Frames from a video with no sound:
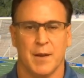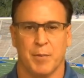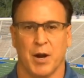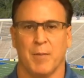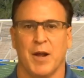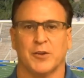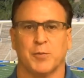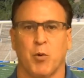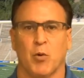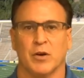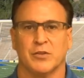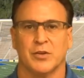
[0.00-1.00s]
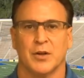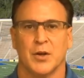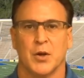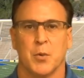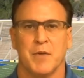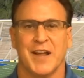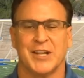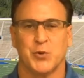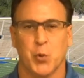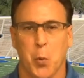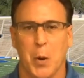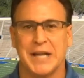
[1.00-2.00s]
Paramount Sports, we've had
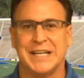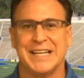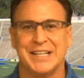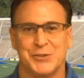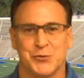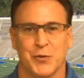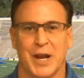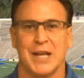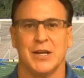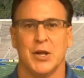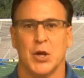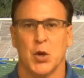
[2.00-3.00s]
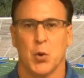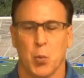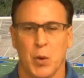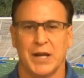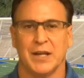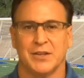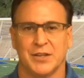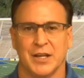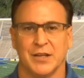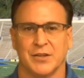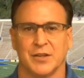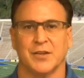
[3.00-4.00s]
20 straight winning
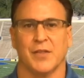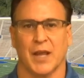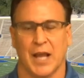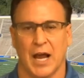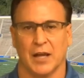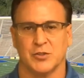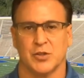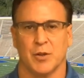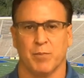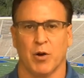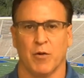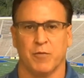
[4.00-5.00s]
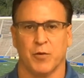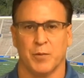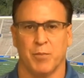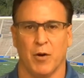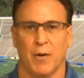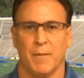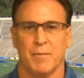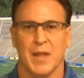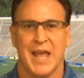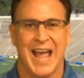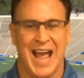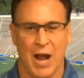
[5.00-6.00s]
seasons in the college and the pro football.
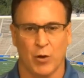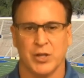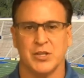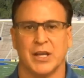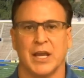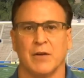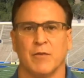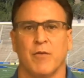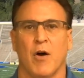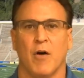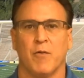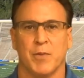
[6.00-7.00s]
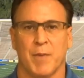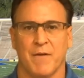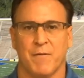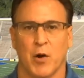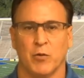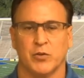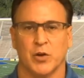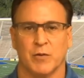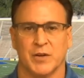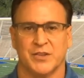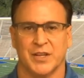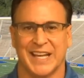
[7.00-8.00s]
How can you get involved with my phone
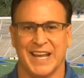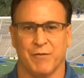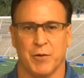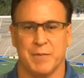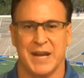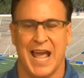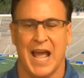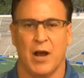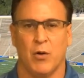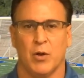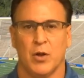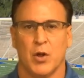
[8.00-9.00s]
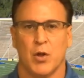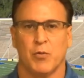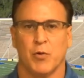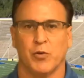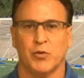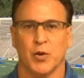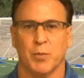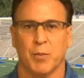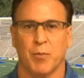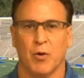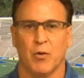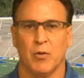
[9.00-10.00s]
service and get from now through the Super
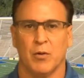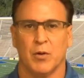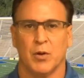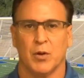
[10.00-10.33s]
Bowl?